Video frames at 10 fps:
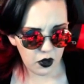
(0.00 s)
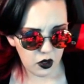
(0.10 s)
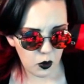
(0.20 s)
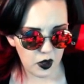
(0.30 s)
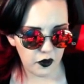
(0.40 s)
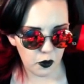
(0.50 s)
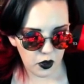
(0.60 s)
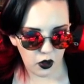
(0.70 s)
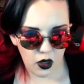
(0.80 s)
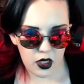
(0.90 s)
Put a little bit of a
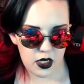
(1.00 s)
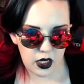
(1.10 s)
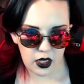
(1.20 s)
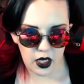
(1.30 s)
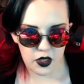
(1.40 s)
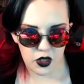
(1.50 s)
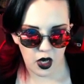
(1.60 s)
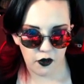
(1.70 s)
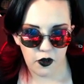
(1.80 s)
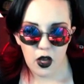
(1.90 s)
blur on it, took the edge
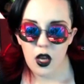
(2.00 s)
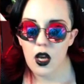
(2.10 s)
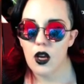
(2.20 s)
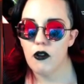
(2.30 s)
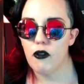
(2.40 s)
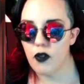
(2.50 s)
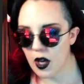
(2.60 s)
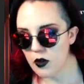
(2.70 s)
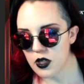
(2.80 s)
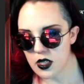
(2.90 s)
off,
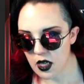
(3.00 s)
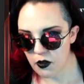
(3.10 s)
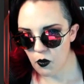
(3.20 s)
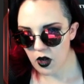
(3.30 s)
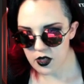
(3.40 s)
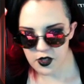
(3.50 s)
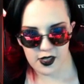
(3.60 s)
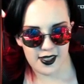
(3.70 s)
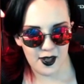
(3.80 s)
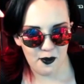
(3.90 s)
found a Death
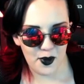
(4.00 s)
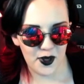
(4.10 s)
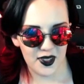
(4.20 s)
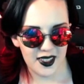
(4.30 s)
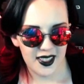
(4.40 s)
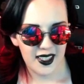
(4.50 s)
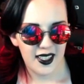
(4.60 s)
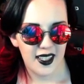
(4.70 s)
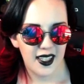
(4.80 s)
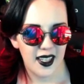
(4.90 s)
Watch symbol,
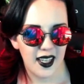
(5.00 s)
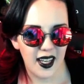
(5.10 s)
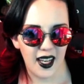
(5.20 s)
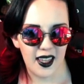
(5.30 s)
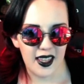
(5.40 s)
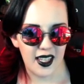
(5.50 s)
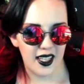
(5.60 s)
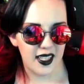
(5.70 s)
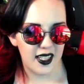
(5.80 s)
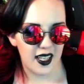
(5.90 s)
and
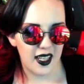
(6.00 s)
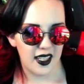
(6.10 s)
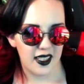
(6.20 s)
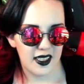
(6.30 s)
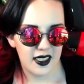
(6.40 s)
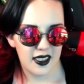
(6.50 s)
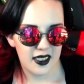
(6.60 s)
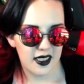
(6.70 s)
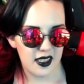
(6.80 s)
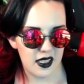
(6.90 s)
then
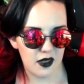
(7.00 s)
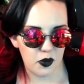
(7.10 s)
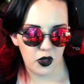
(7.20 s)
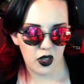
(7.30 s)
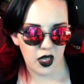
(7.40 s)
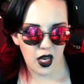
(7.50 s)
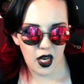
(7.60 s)
did put our